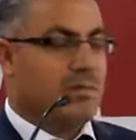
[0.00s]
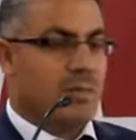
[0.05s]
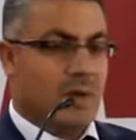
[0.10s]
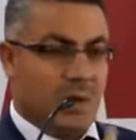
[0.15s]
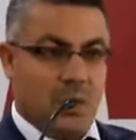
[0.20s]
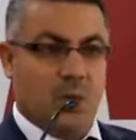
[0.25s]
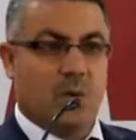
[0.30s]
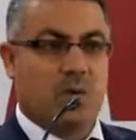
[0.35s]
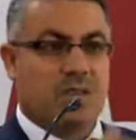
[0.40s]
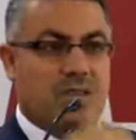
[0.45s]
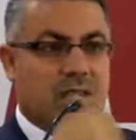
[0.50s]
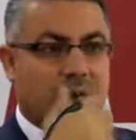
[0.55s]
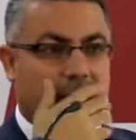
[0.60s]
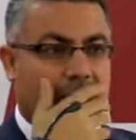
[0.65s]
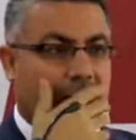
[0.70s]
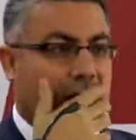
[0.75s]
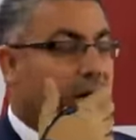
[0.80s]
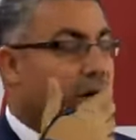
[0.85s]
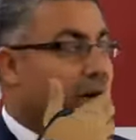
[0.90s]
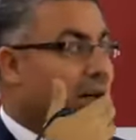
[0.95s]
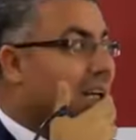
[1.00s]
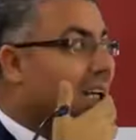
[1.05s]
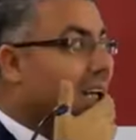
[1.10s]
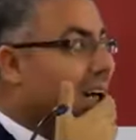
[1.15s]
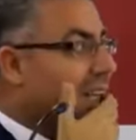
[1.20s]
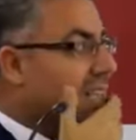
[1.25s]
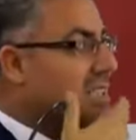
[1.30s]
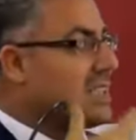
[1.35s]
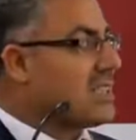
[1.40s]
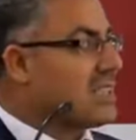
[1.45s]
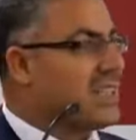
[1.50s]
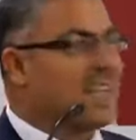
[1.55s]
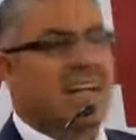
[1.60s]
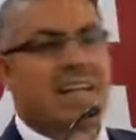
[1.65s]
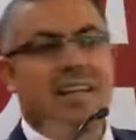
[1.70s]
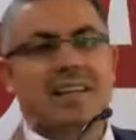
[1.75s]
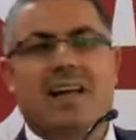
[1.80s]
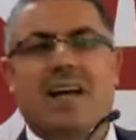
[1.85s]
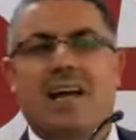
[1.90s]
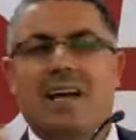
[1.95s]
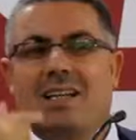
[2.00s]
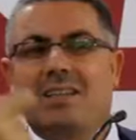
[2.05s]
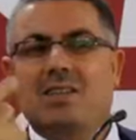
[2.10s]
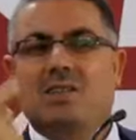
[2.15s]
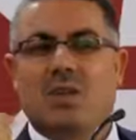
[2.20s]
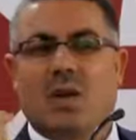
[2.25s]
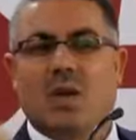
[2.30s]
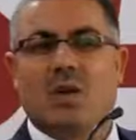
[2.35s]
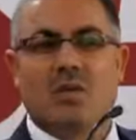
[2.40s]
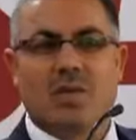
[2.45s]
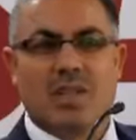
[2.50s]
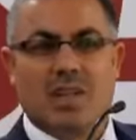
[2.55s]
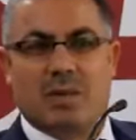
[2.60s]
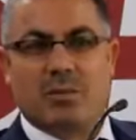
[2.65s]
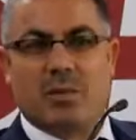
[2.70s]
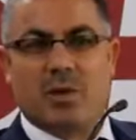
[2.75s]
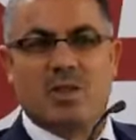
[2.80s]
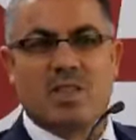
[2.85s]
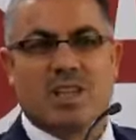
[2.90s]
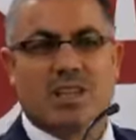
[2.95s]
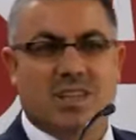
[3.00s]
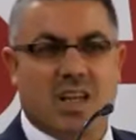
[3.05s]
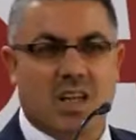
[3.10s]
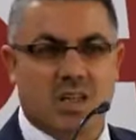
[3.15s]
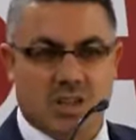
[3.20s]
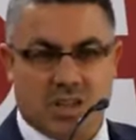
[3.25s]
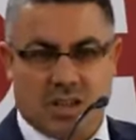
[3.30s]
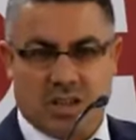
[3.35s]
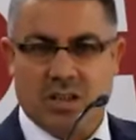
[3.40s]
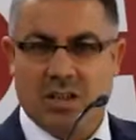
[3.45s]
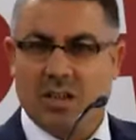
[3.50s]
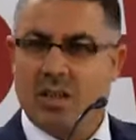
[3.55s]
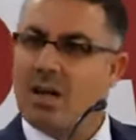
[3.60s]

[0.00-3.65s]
use them in your classes. And at the end of the presentation,